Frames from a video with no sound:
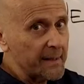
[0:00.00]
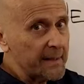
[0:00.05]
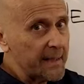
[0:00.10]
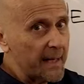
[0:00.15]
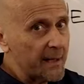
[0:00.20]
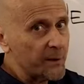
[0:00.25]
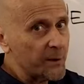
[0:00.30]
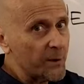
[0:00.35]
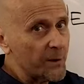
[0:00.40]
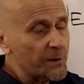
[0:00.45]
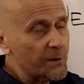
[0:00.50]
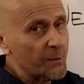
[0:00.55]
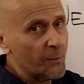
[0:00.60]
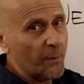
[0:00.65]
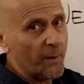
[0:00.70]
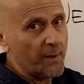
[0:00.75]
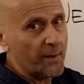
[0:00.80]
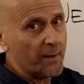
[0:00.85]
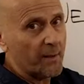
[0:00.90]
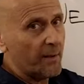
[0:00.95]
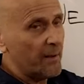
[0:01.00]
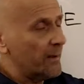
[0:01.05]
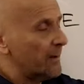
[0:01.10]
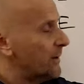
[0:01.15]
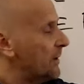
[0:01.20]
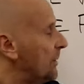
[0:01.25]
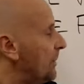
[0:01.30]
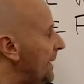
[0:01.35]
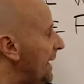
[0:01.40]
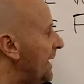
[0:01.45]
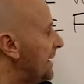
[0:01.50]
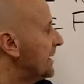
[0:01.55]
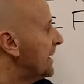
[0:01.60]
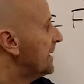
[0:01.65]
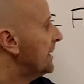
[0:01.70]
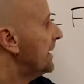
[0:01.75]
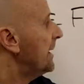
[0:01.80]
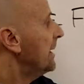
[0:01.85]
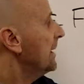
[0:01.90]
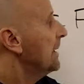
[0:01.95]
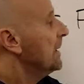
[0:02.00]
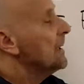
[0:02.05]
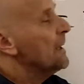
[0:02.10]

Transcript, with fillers: intentions with our human entity